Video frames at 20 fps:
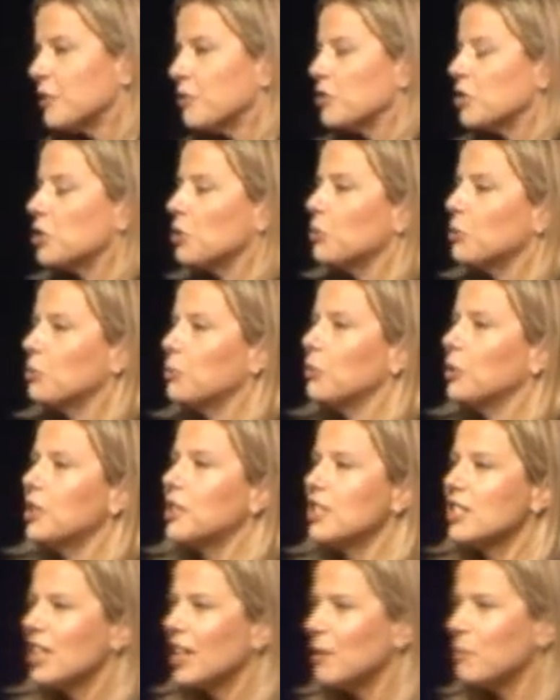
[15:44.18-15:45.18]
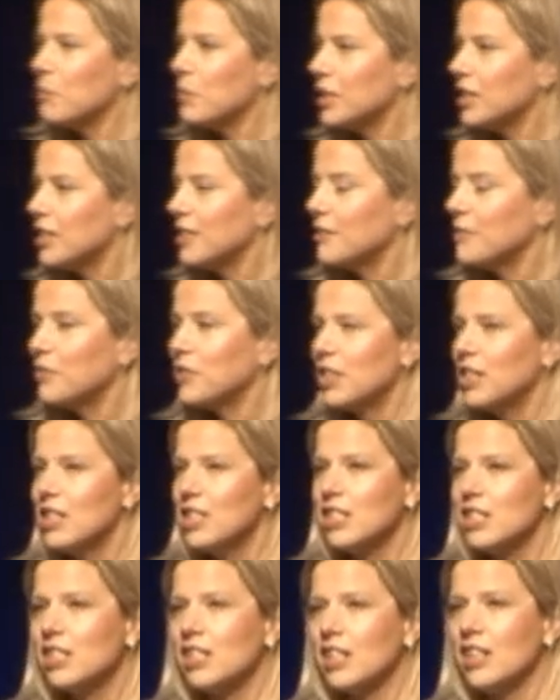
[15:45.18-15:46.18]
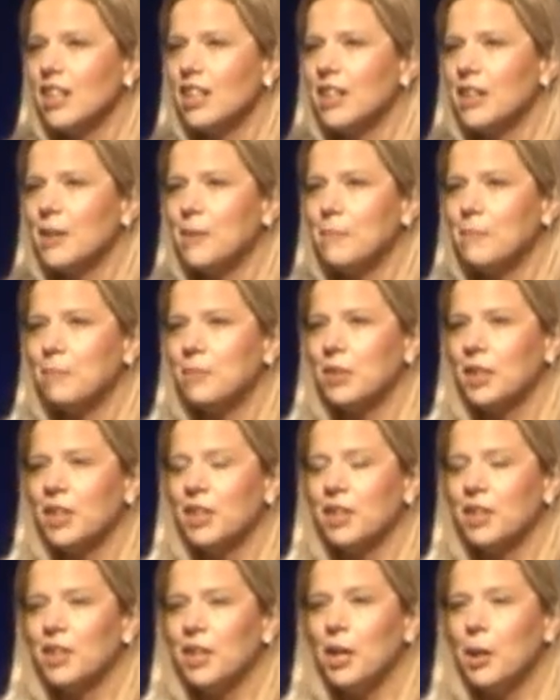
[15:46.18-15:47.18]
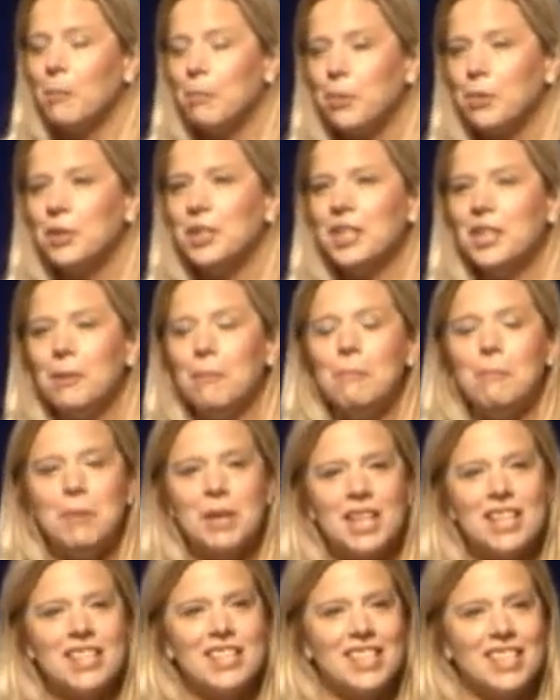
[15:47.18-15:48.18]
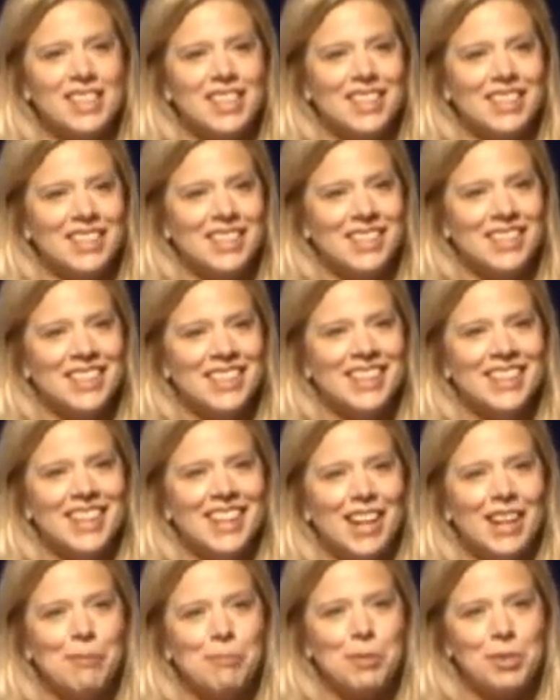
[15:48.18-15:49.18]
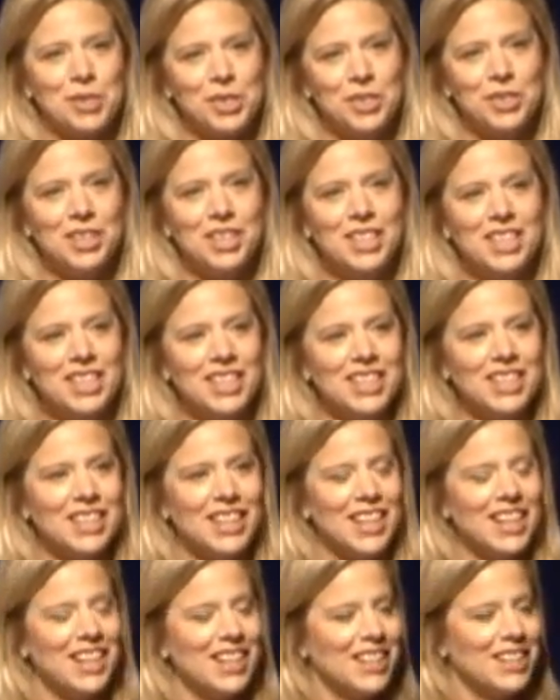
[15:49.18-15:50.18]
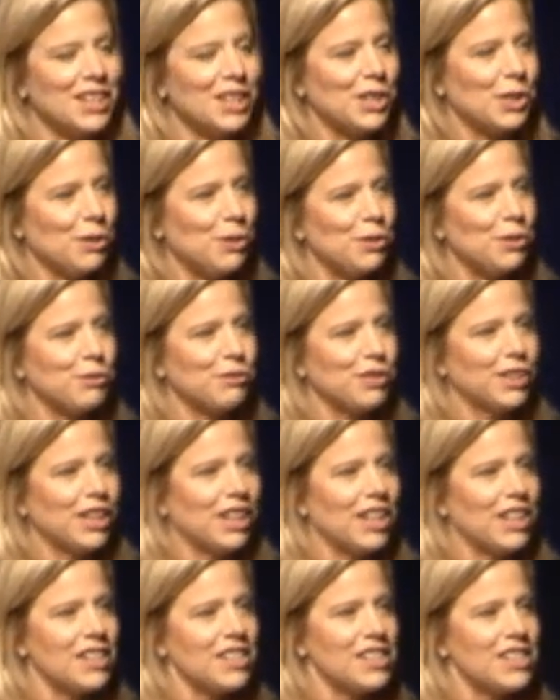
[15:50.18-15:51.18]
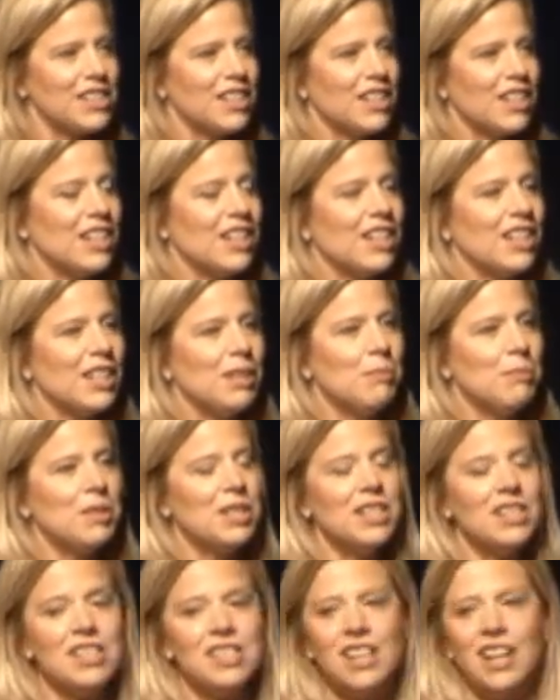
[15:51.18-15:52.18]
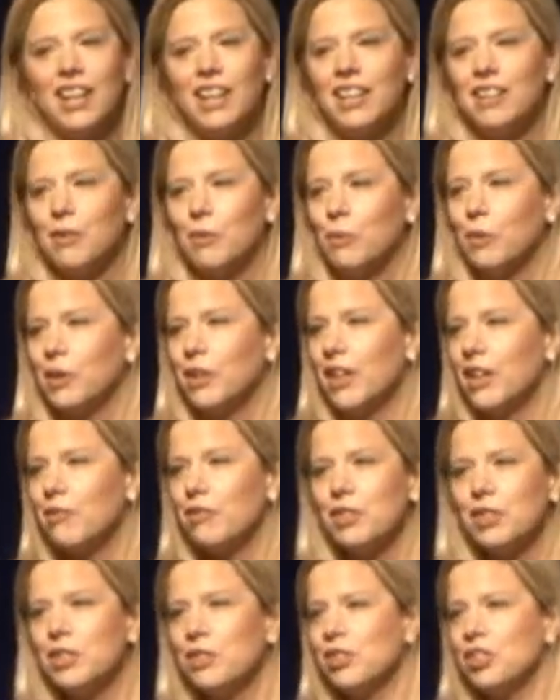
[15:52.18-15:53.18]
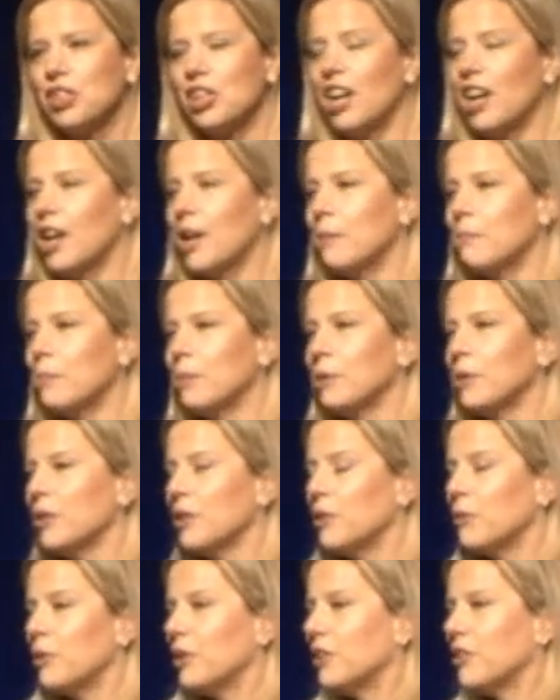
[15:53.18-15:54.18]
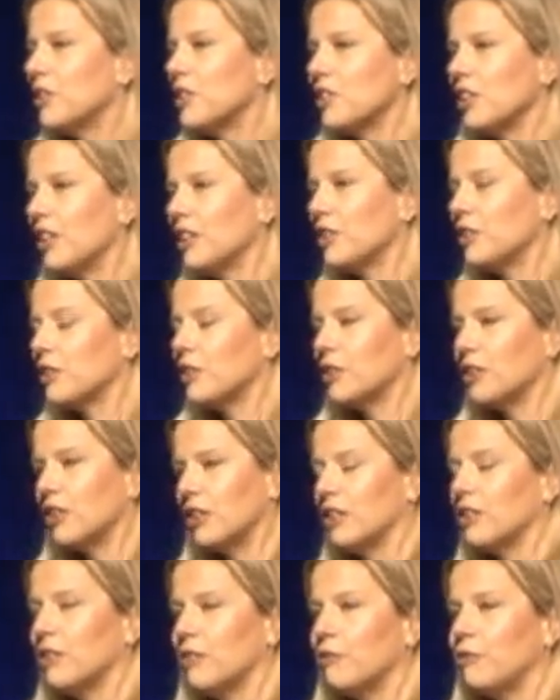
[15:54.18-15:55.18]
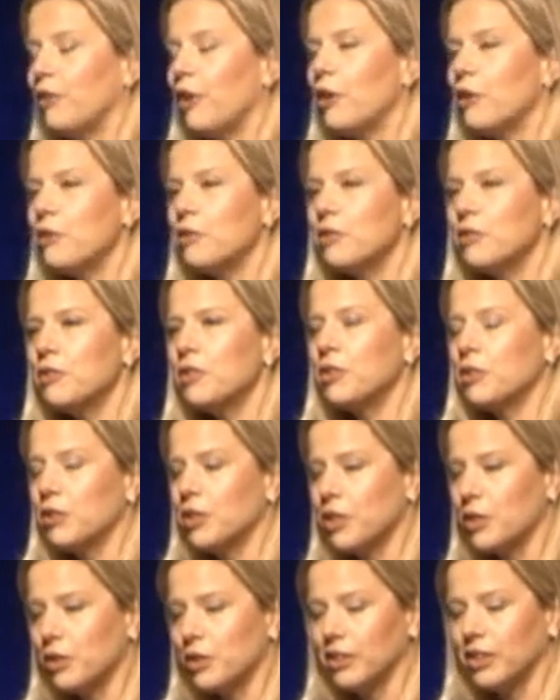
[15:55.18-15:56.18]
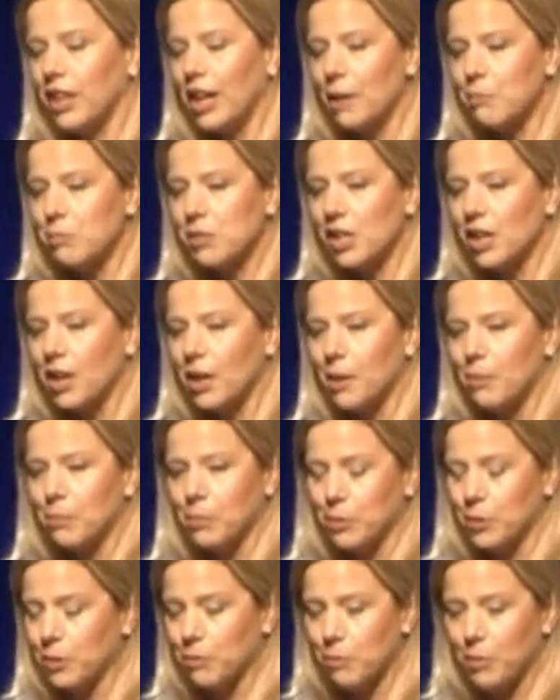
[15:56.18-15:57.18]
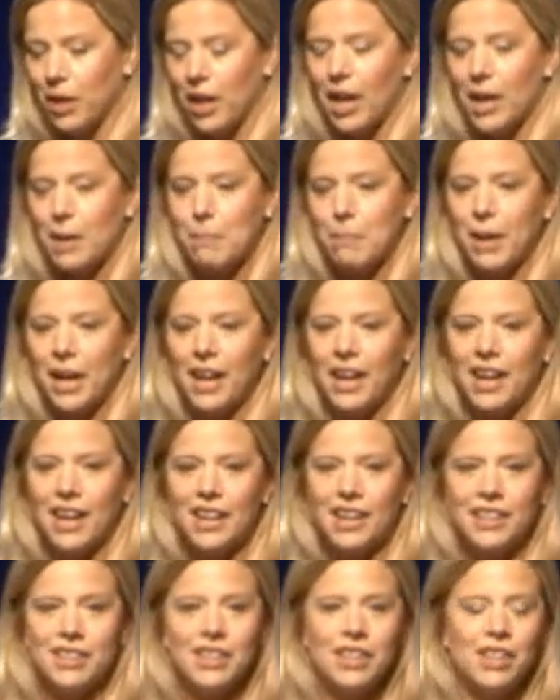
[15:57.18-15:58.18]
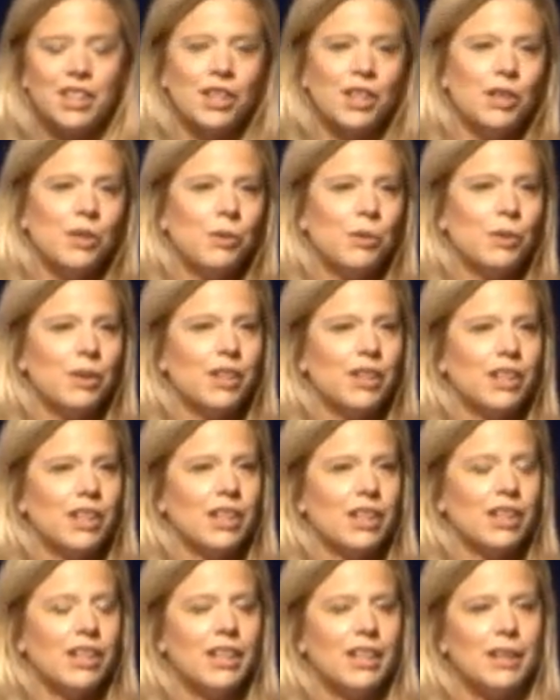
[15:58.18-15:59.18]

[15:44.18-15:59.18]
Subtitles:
So what does that mean? It's a pretty amazing opportunity and goal for us. It means that wherever you shop, whether it's on your phone or your laptop or iPad or